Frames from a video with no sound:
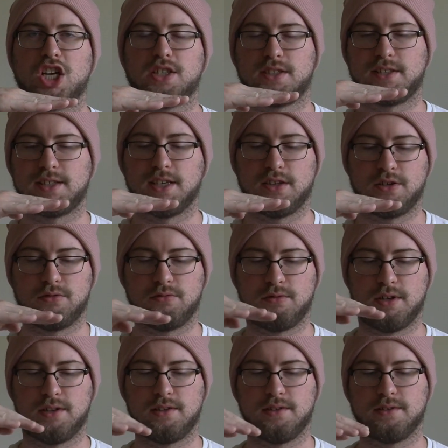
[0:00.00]
thick
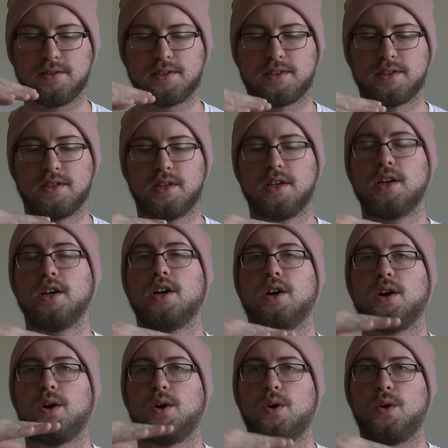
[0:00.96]
cell
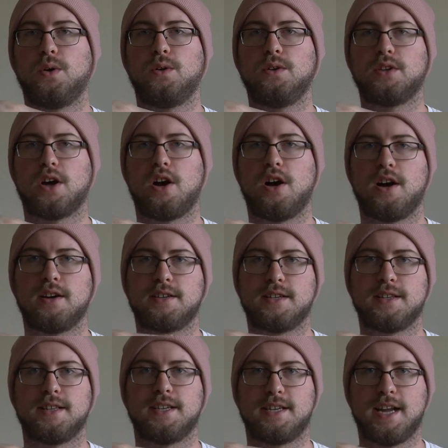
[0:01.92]
walls,
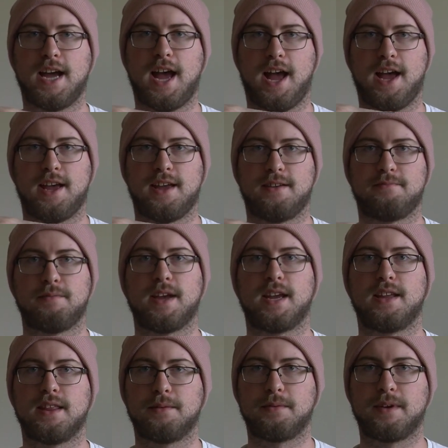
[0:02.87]
hold on to the
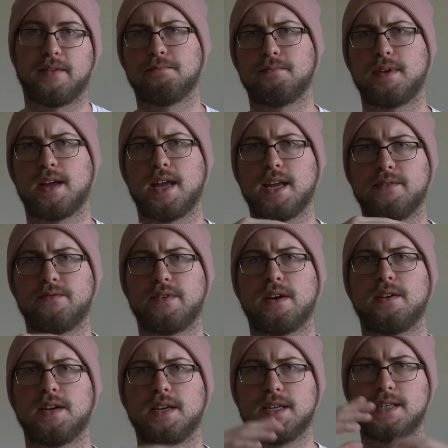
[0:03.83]
dye, gives
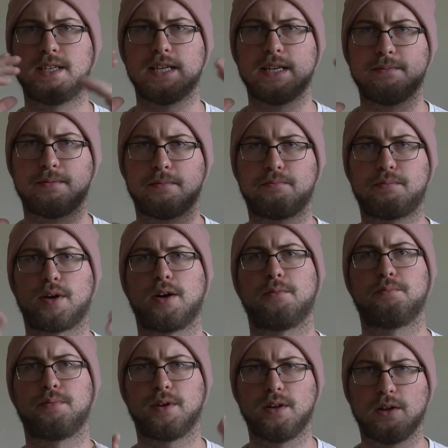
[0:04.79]
them a very
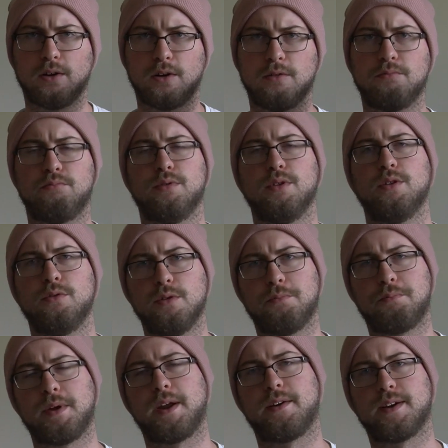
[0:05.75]
deep purple
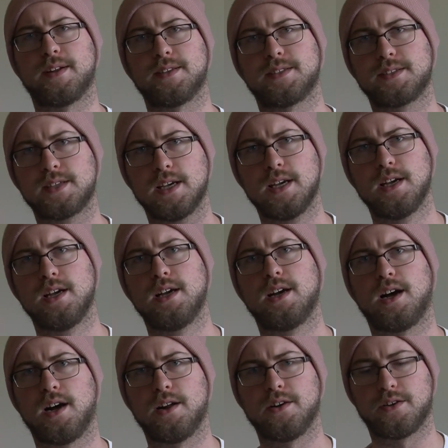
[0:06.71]
or blue
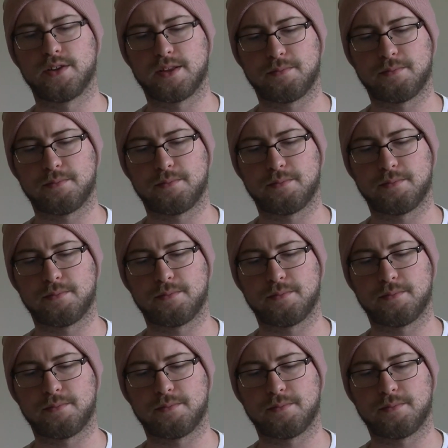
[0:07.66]
appearance